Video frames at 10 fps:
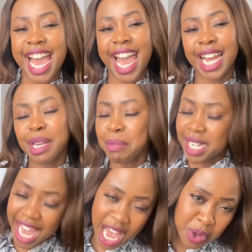
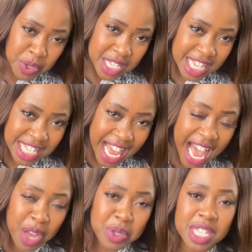Ellerman House is a
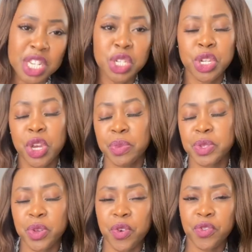house in
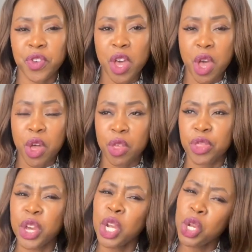terms of
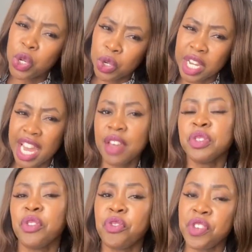the look
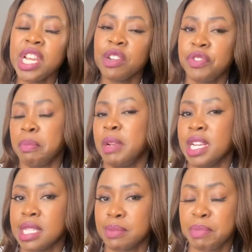and the feel of the
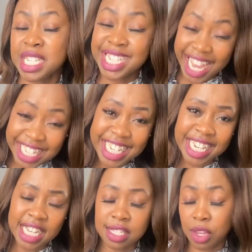place, but
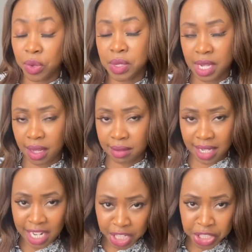technically it's a hotel,
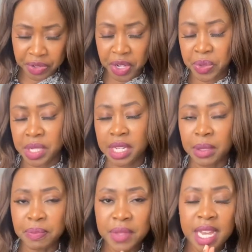a luxury
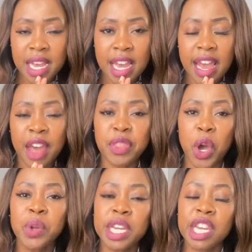hotel. And the
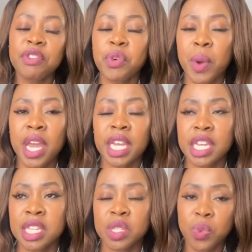only giveaway
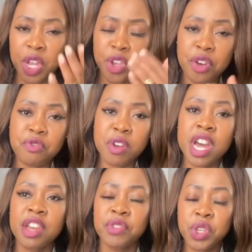is when you
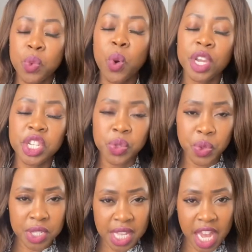arrive and you're walking
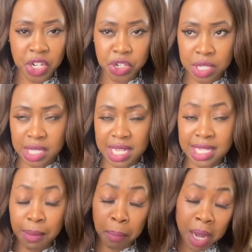towards the entrance,
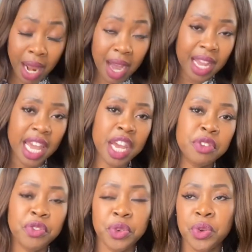there's a plaque ahead
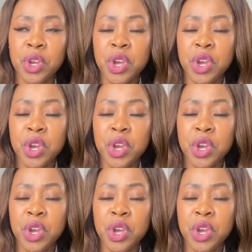of you